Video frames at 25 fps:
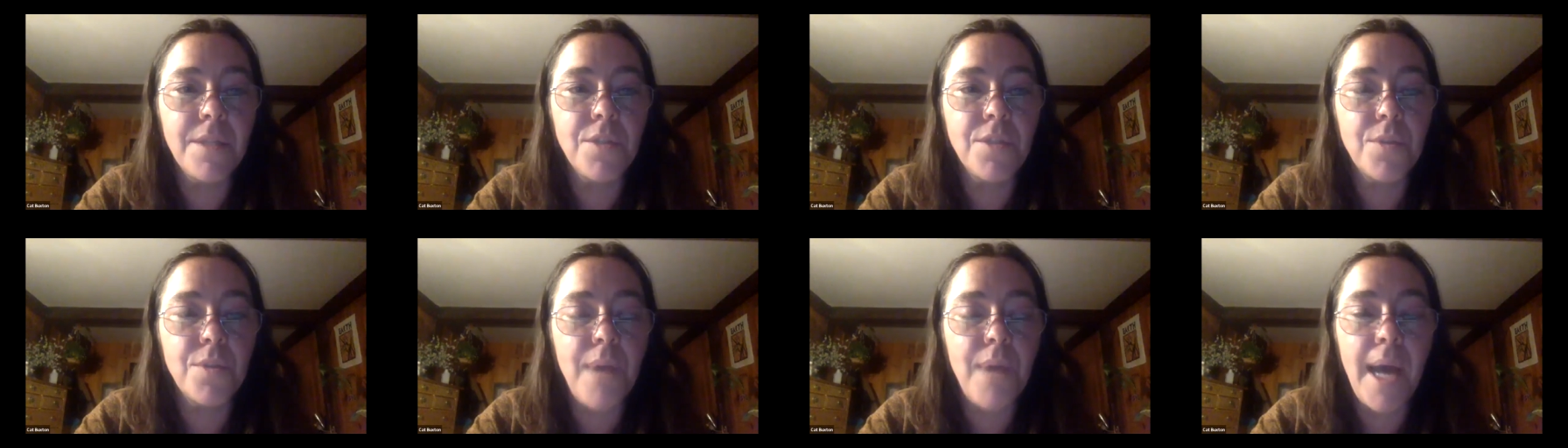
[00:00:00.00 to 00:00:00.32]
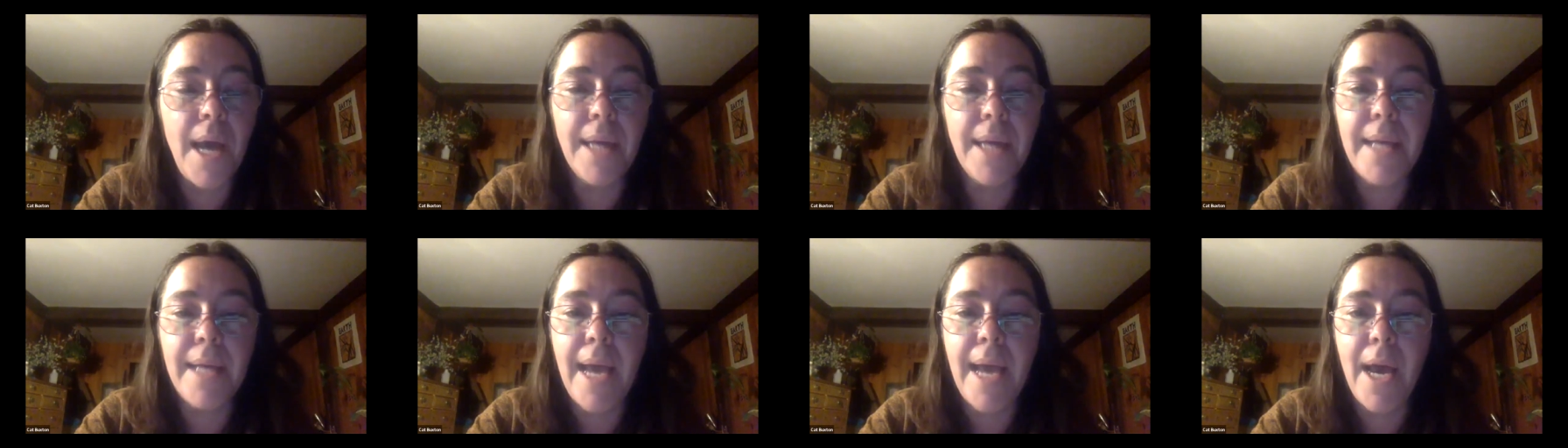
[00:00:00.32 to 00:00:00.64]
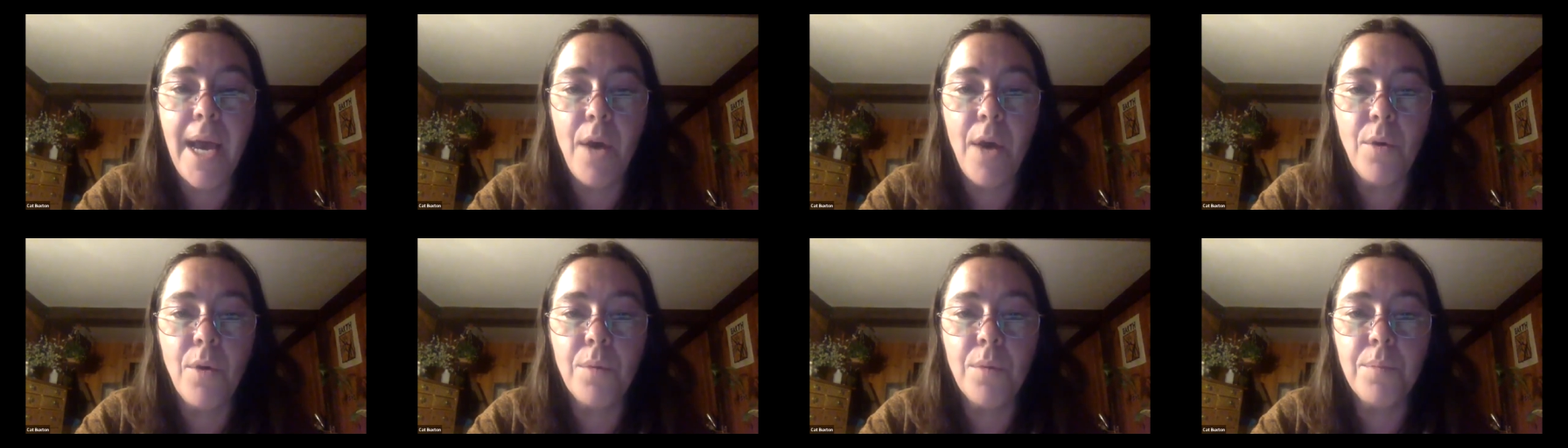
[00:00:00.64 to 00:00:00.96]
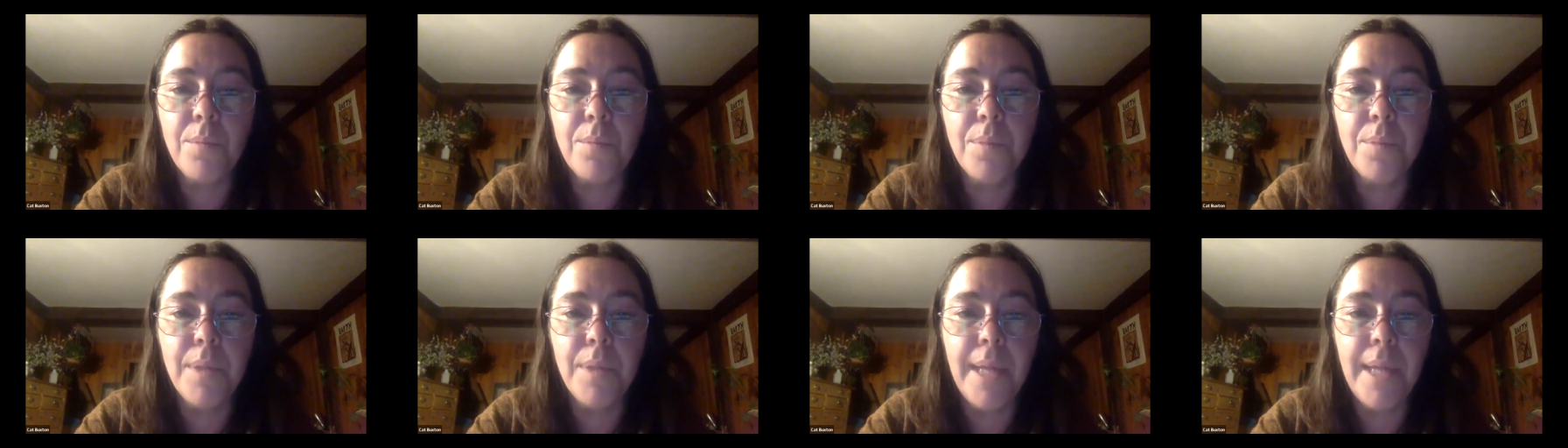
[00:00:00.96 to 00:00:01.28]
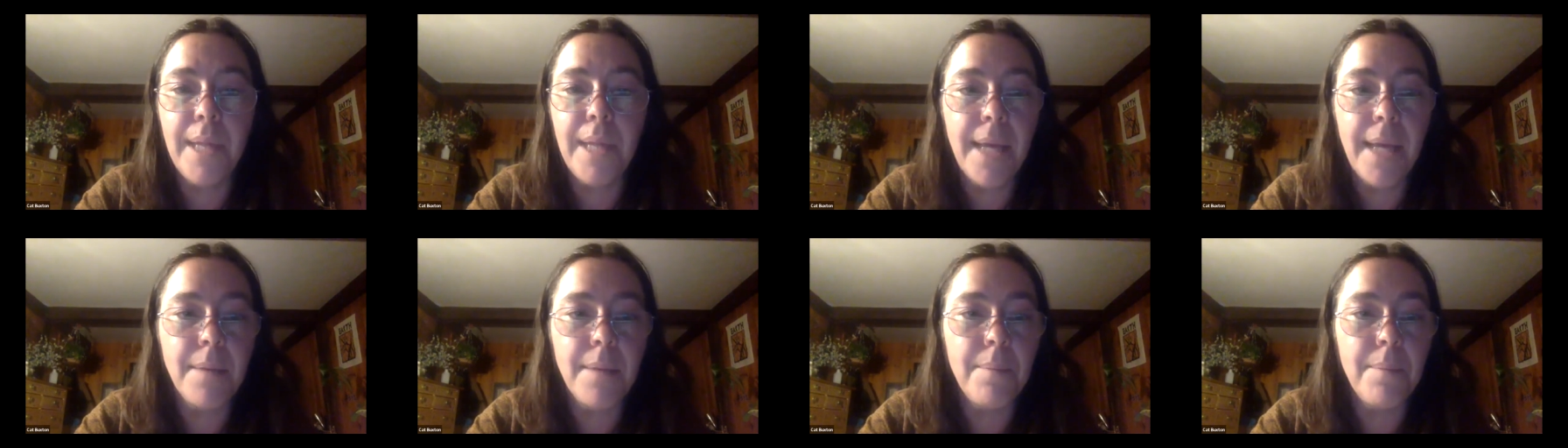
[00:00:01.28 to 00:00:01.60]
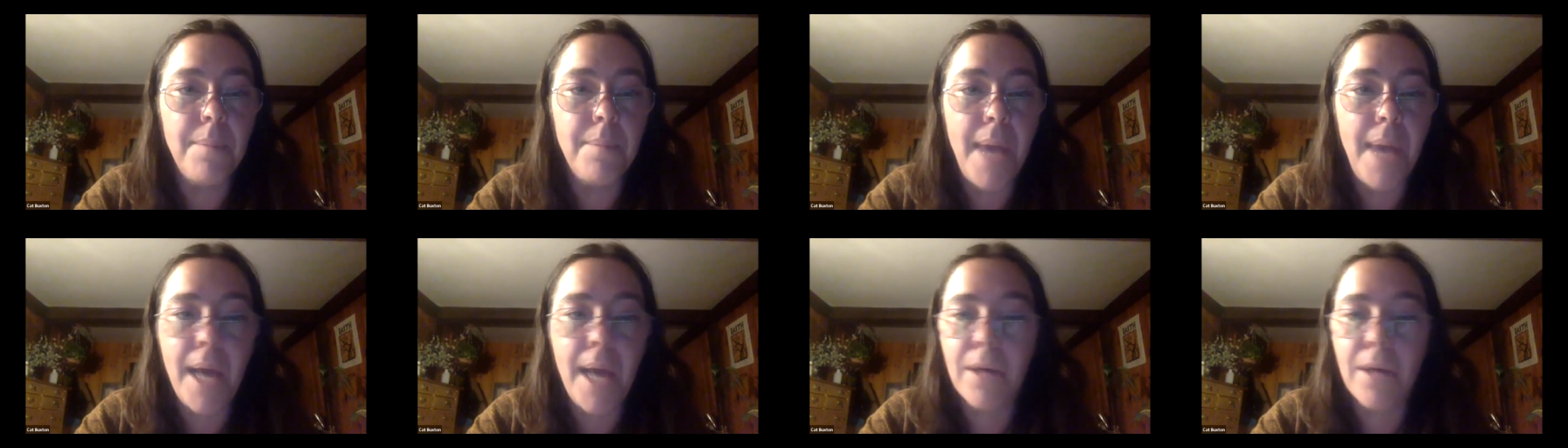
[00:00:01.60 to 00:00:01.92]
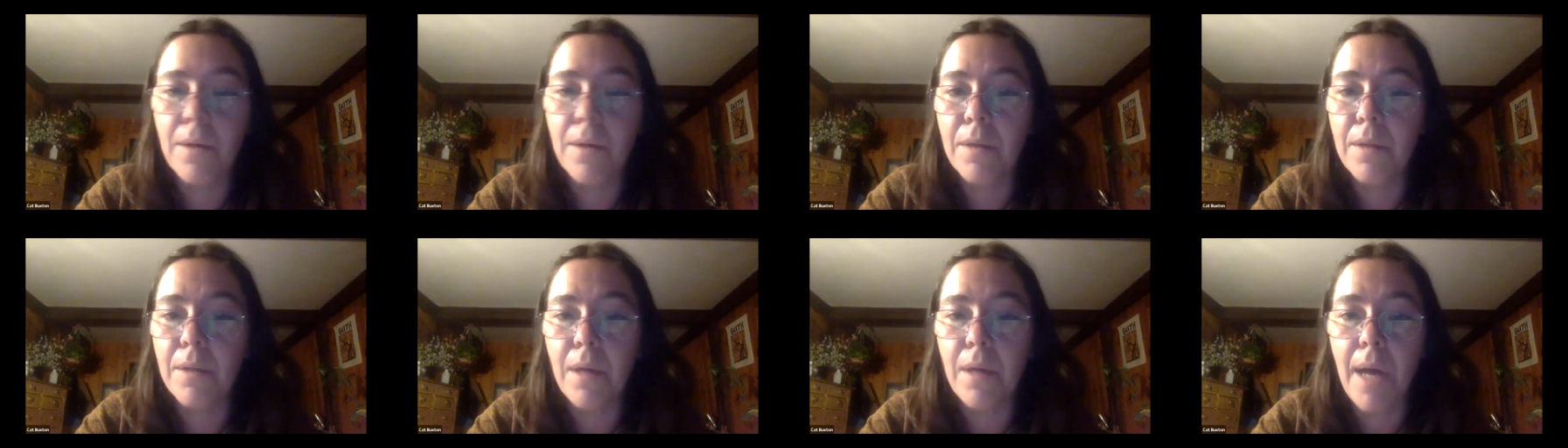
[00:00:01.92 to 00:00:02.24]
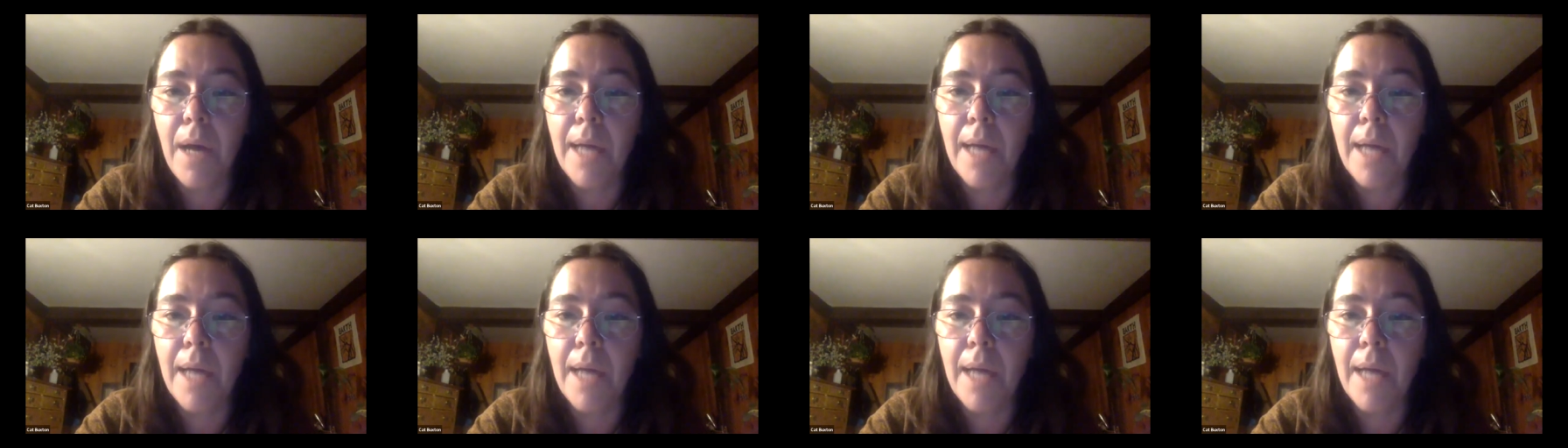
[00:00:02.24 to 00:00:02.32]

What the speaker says: dried out plant matter